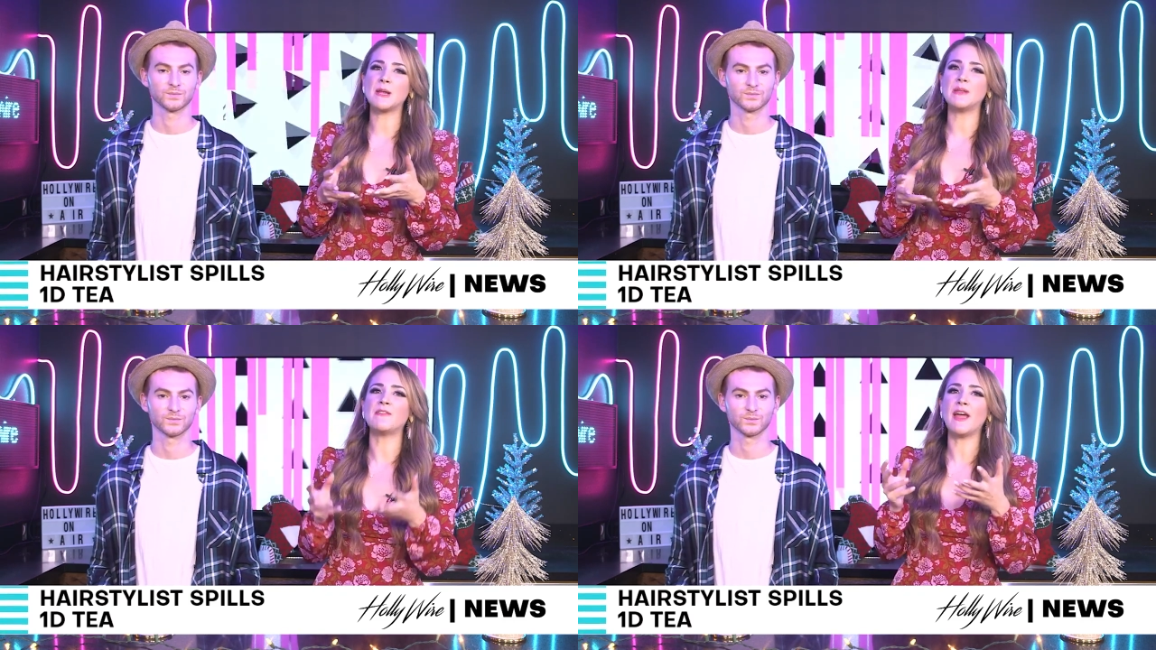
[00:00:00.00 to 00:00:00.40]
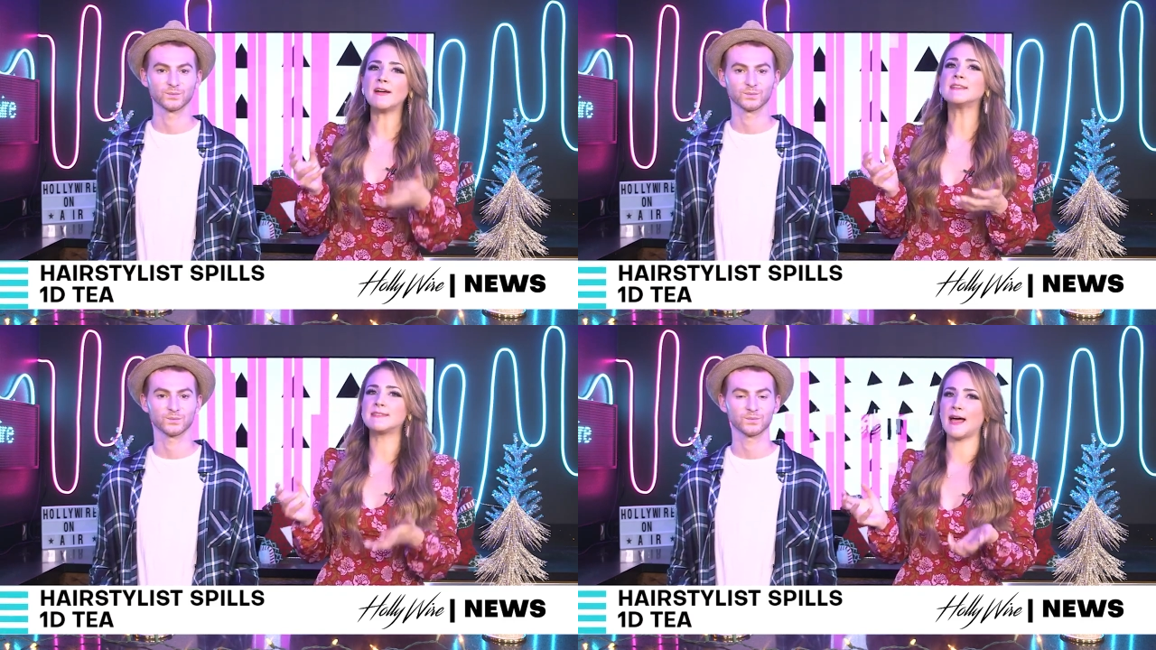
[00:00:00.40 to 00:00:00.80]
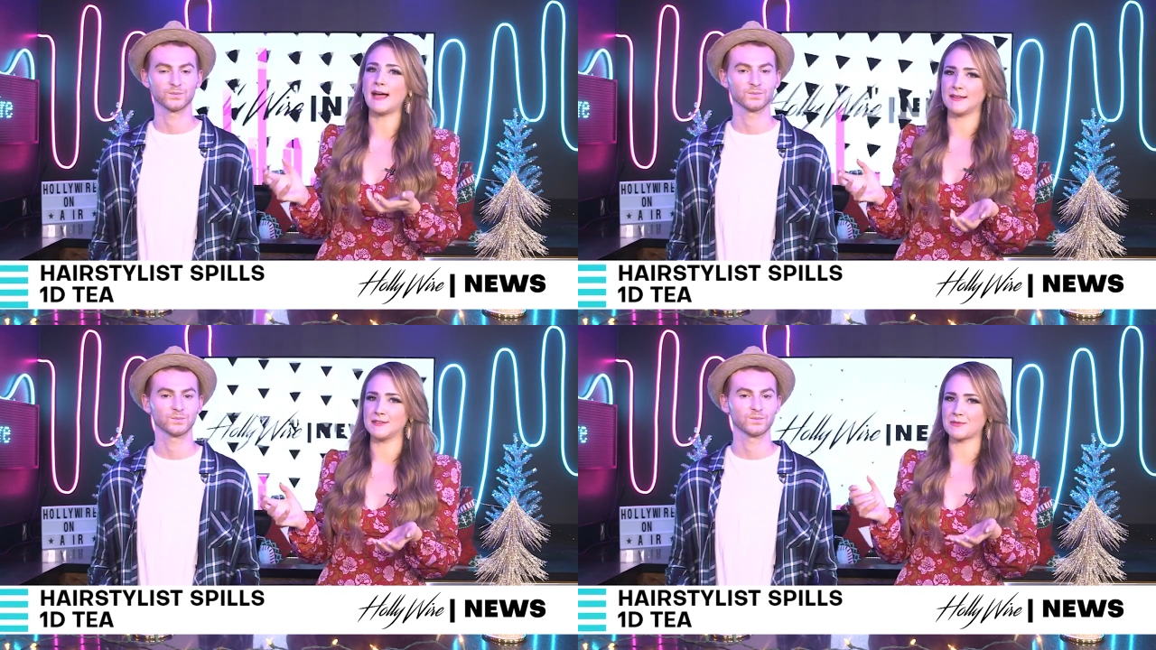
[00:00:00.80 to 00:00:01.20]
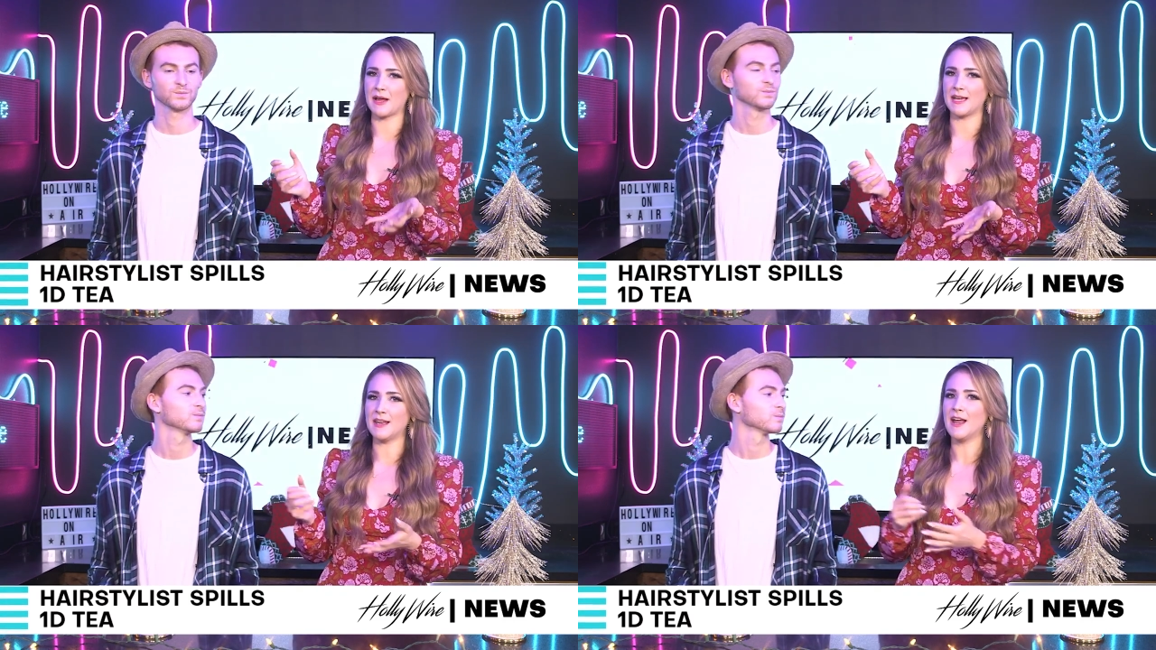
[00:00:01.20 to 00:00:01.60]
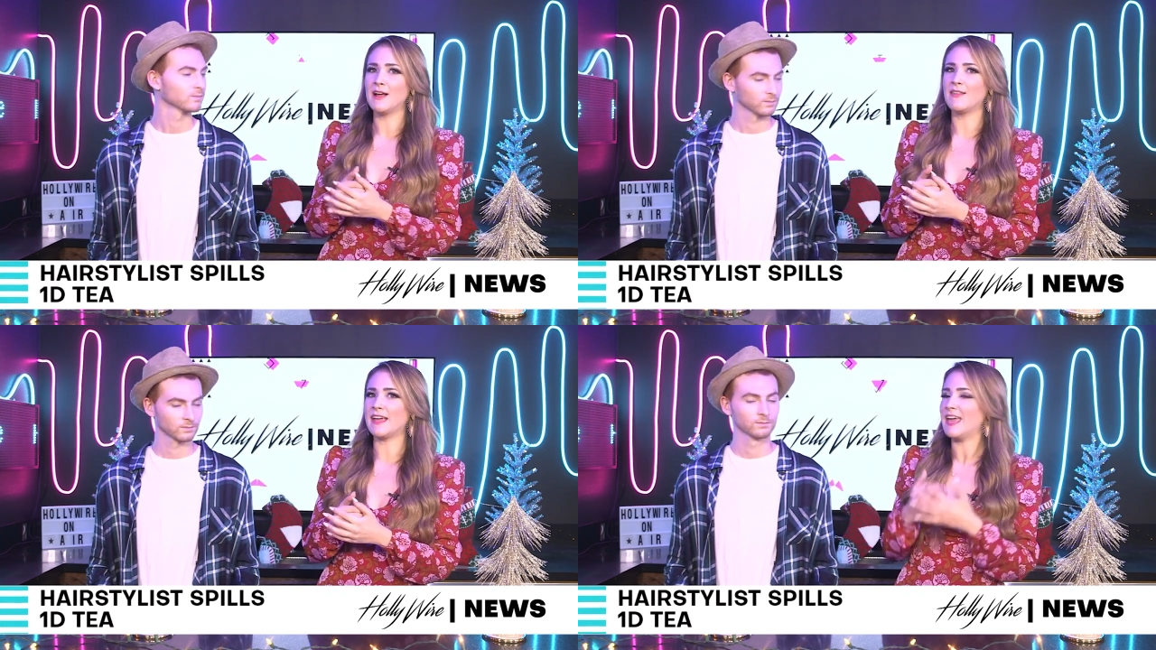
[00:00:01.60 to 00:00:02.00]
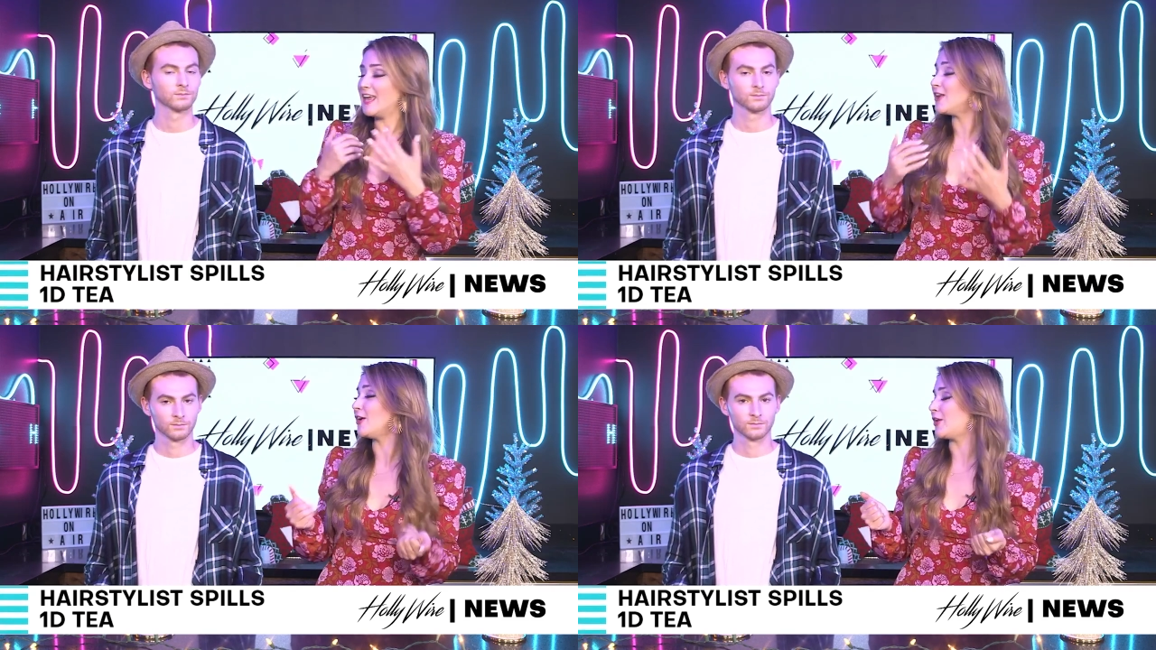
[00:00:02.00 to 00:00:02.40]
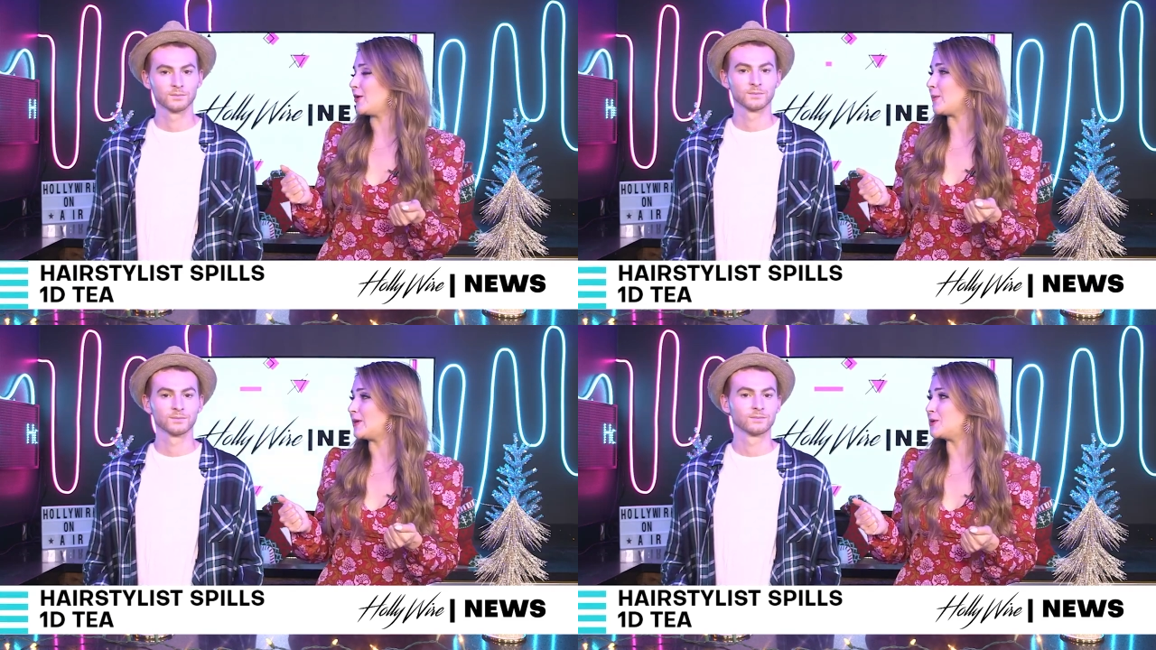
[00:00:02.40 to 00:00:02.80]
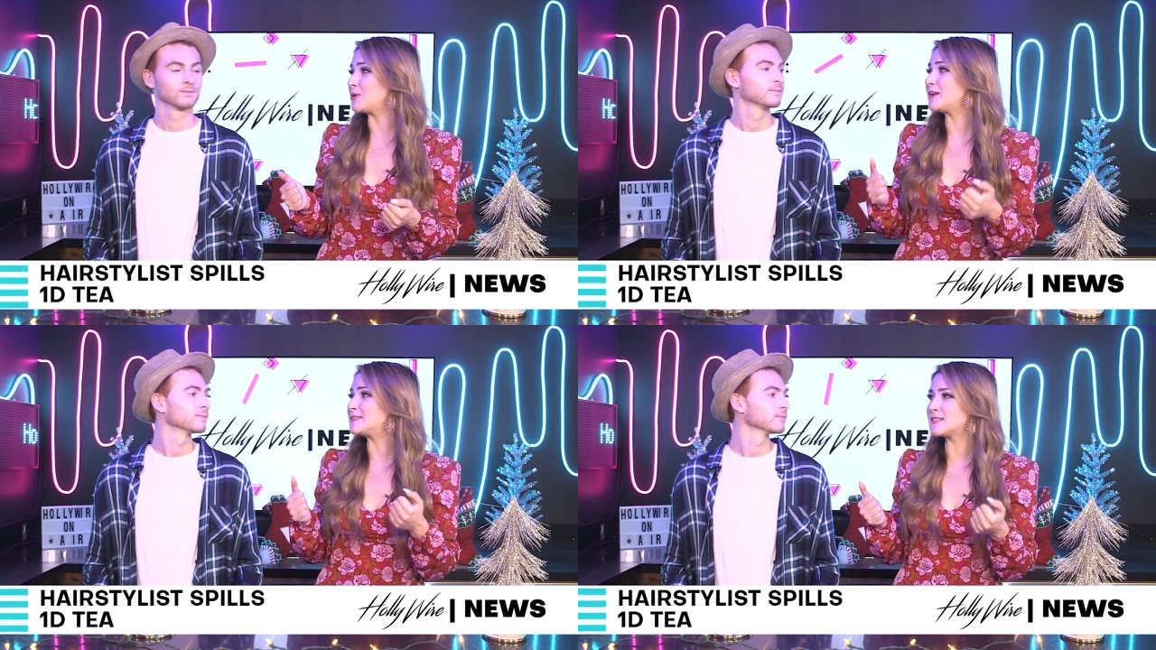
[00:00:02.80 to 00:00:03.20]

Speaker 1: I mean, if Harry Styles, right, like hit on you and you were an